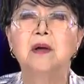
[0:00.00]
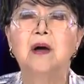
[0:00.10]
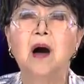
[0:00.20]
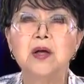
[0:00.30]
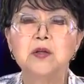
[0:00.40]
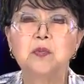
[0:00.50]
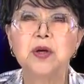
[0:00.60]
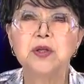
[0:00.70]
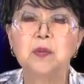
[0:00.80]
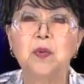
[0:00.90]
God's
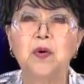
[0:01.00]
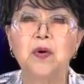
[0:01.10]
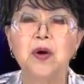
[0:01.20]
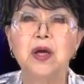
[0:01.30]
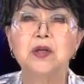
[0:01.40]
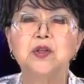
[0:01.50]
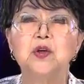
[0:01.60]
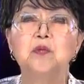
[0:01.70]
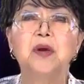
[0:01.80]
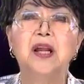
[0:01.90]
principle is
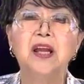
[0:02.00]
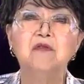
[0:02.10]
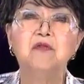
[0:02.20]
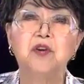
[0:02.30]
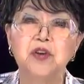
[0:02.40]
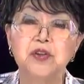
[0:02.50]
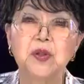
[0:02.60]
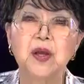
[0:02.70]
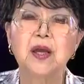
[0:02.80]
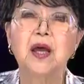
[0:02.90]
you believe
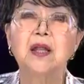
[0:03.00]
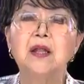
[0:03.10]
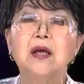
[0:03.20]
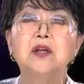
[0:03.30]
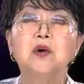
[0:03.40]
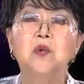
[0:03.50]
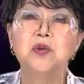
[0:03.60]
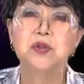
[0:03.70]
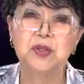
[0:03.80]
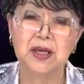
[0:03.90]
first and then you
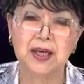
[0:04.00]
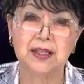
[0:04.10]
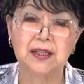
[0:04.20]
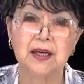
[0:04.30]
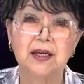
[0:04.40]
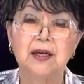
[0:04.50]
will see it.